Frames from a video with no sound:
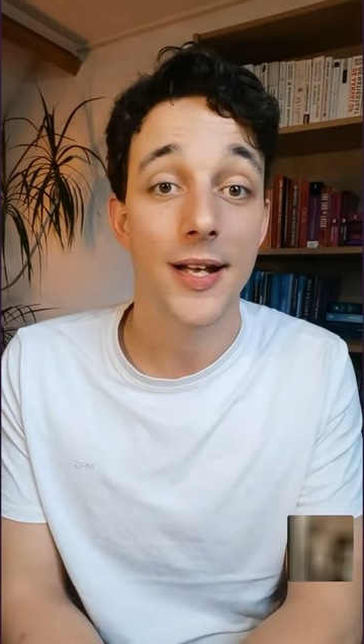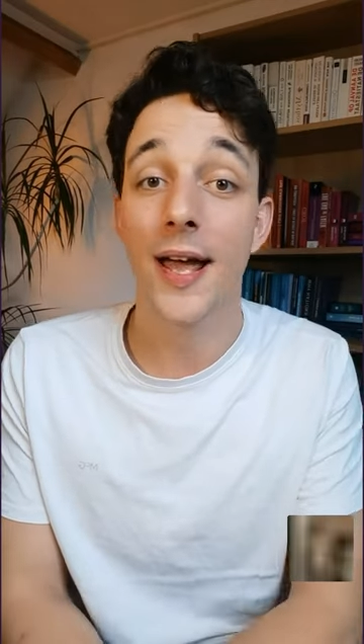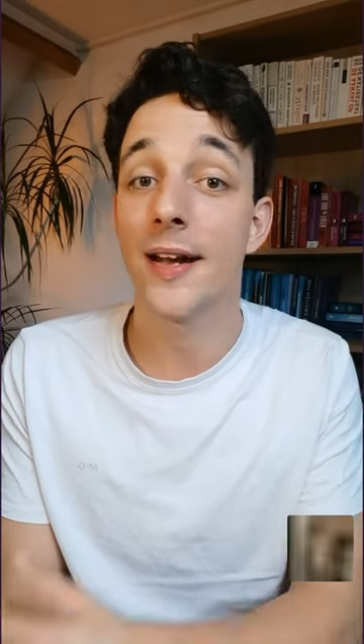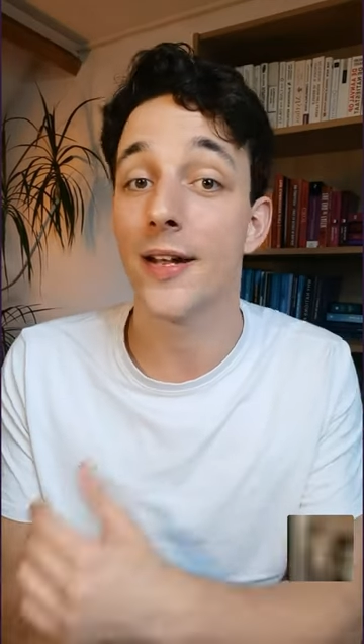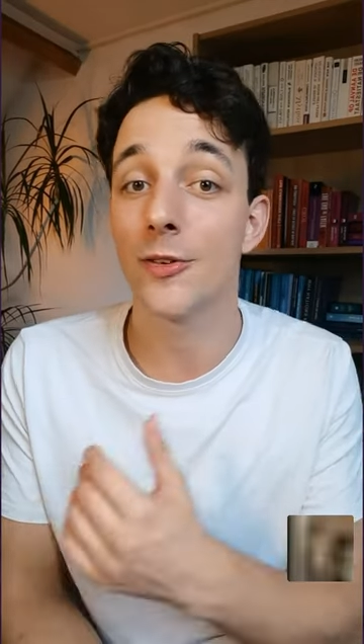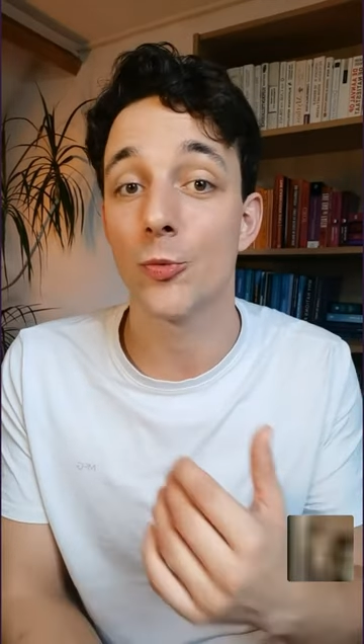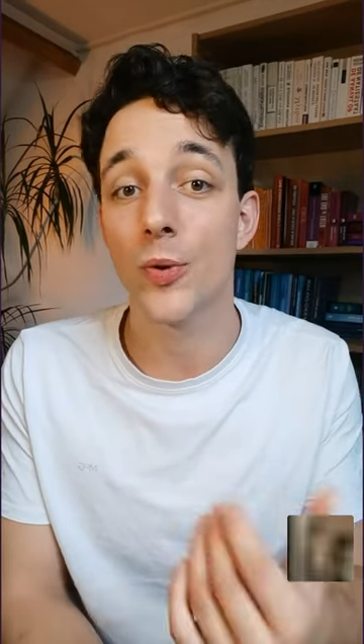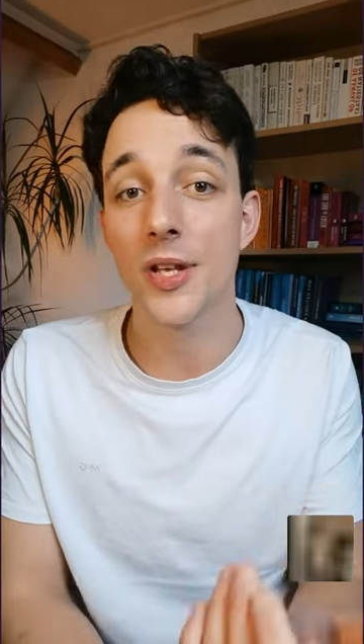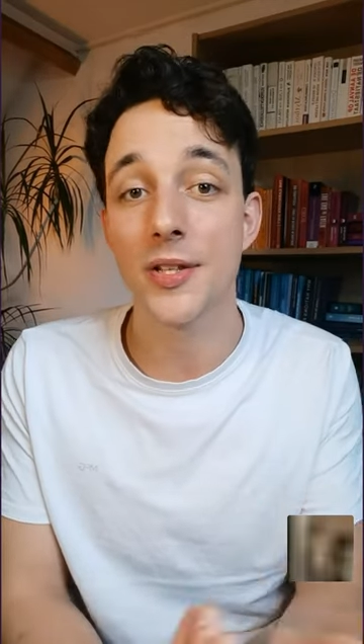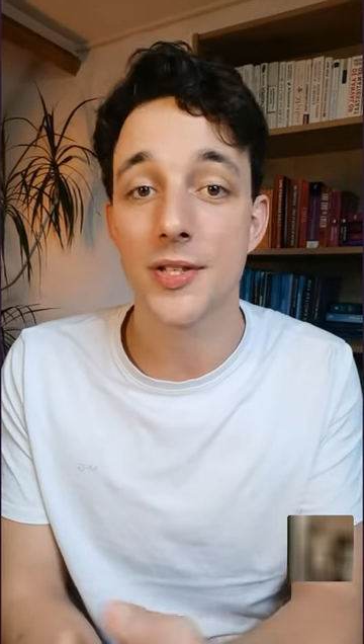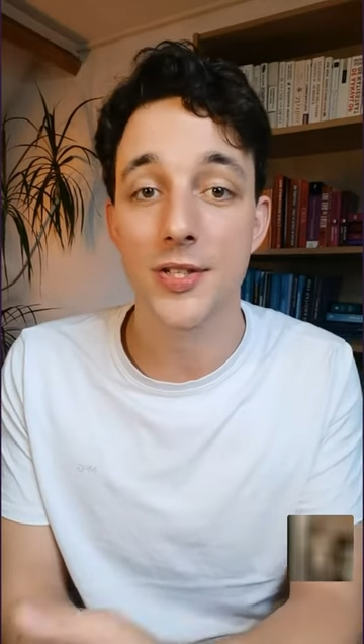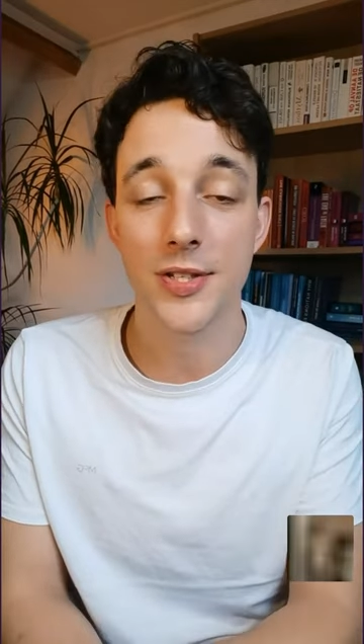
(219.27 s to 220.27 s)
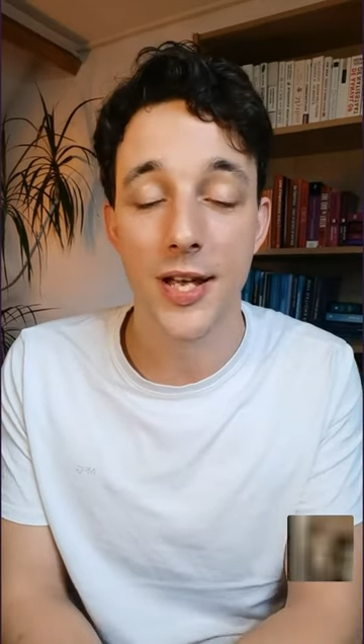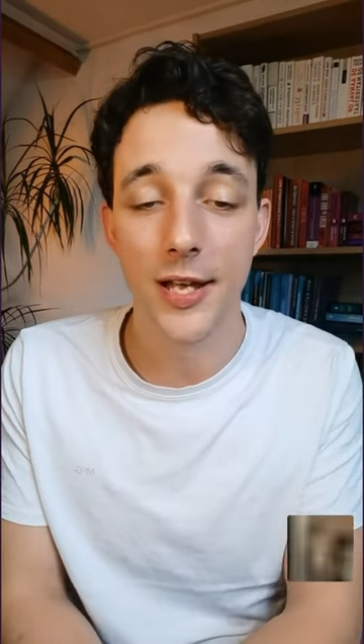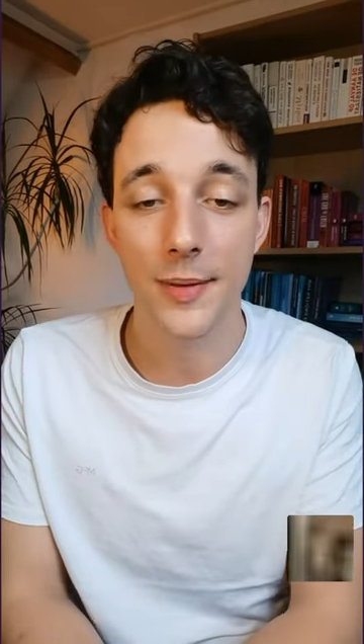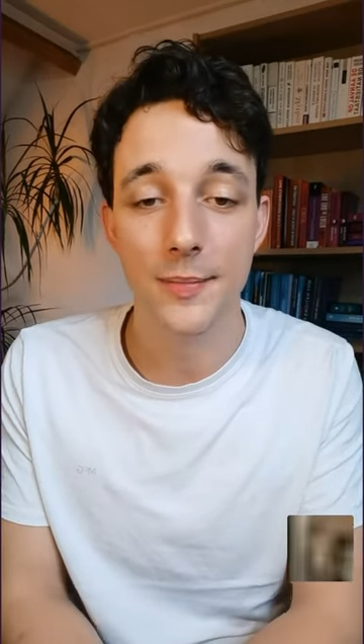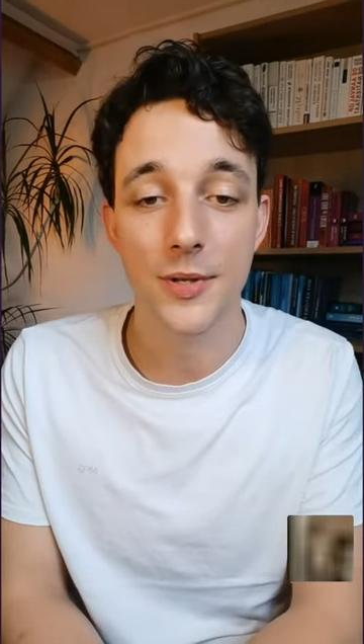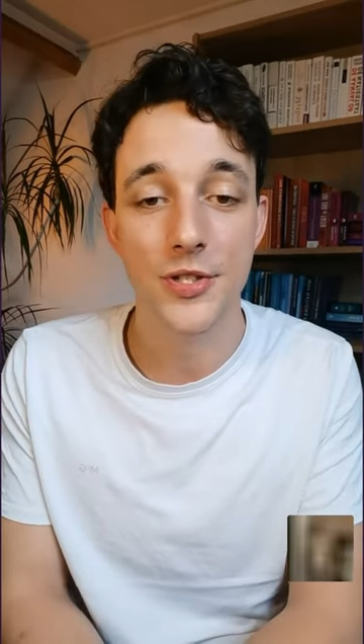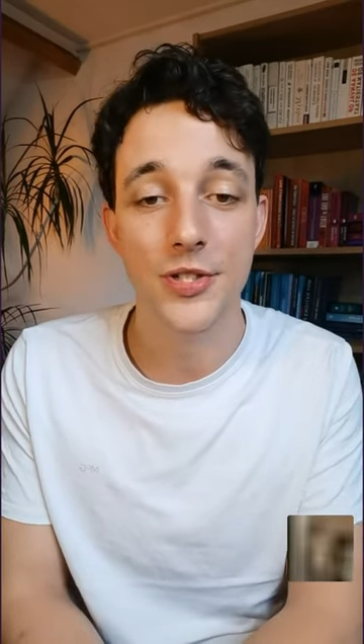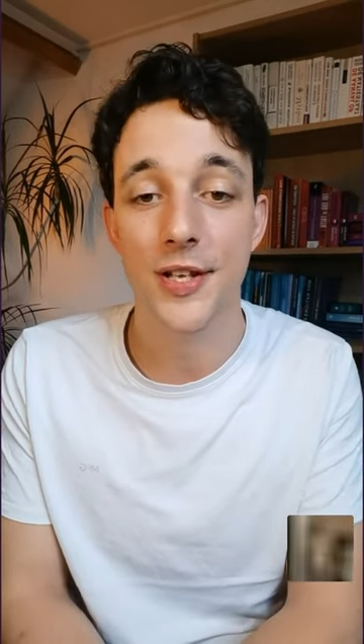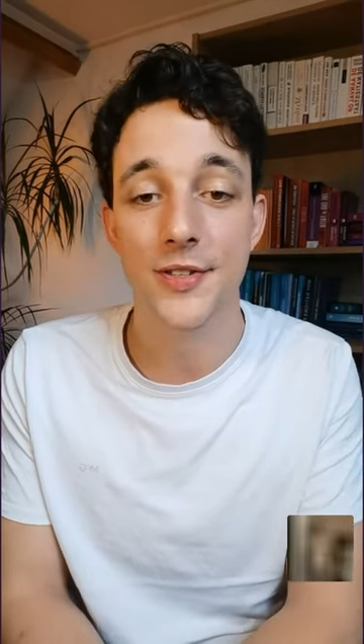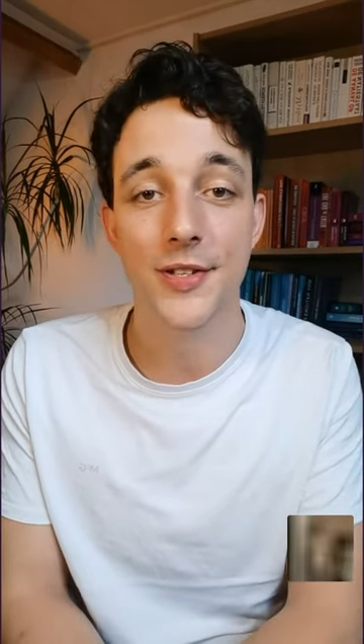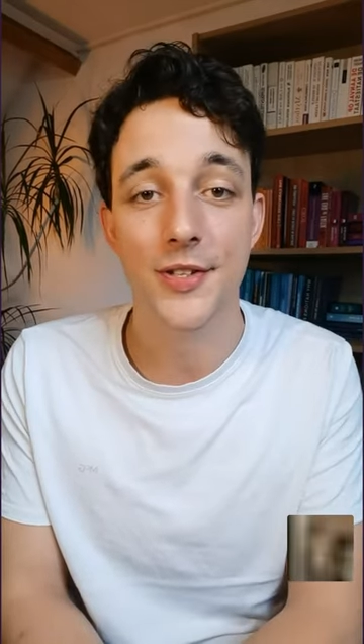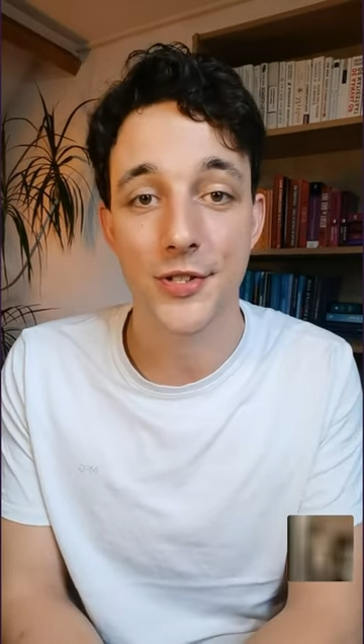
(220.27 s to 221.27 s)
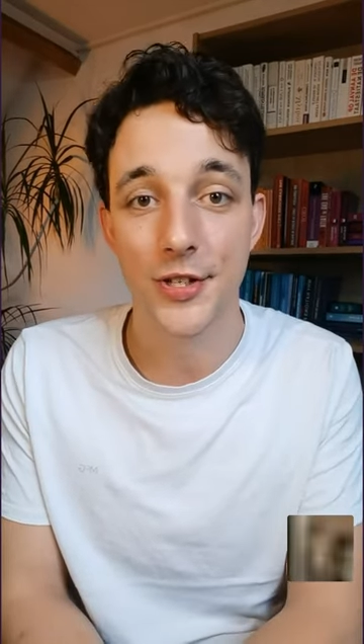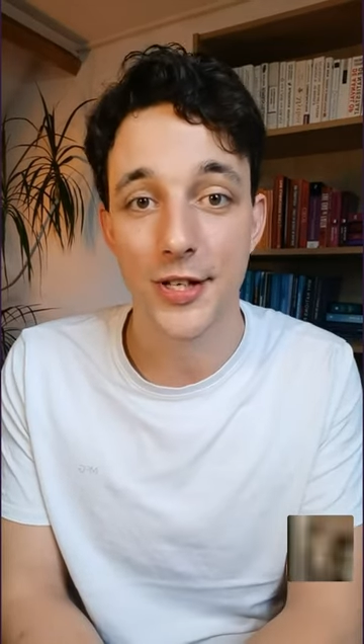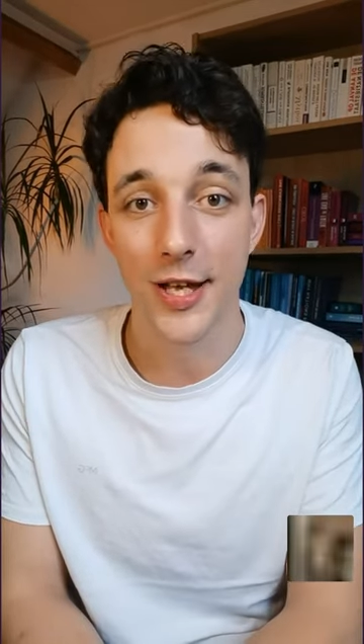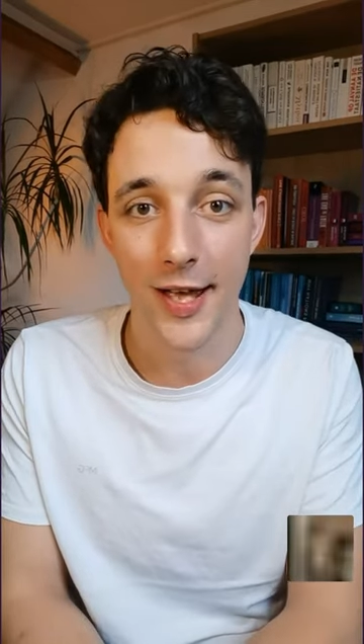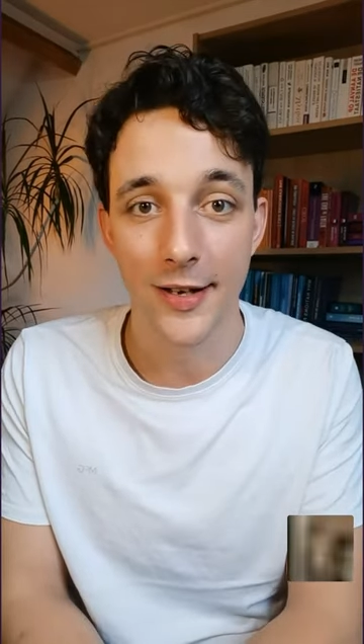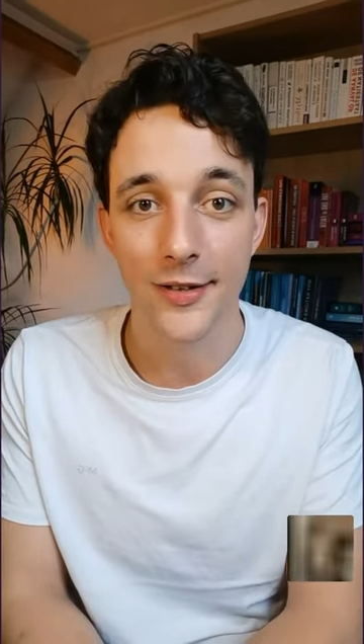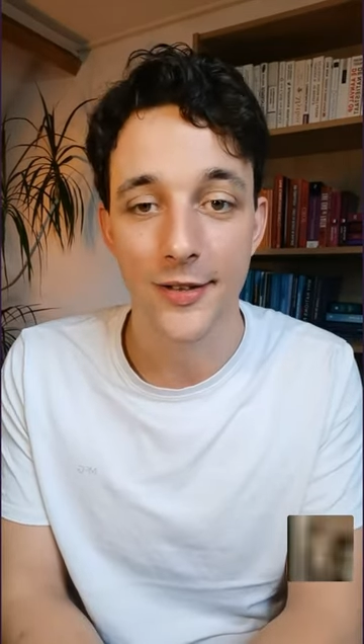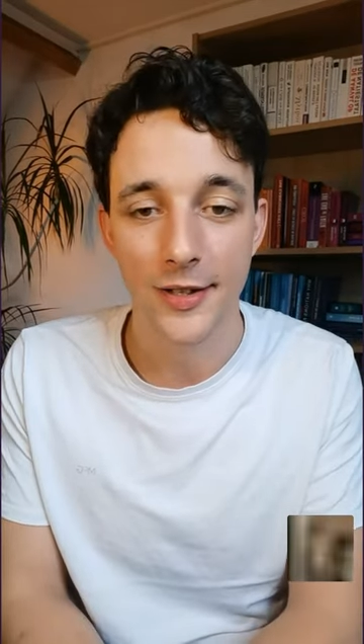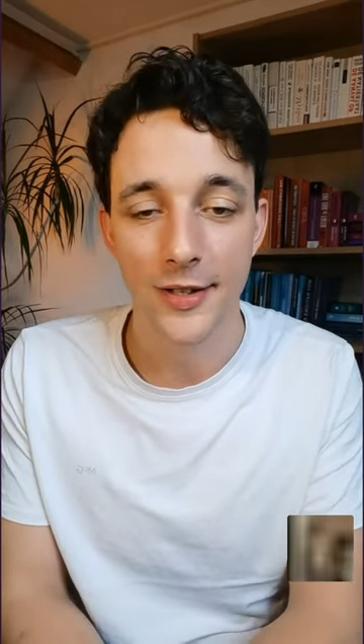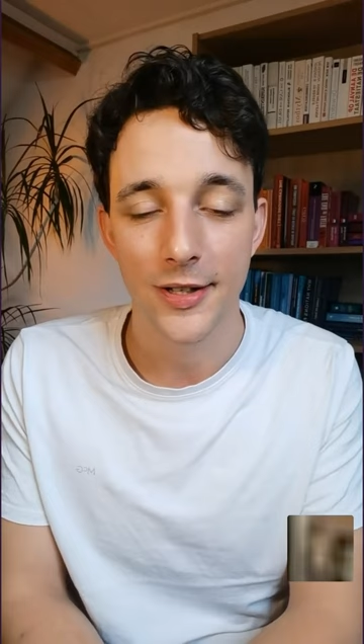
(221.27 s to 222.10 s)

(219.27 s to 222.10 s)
and then read the same sentence again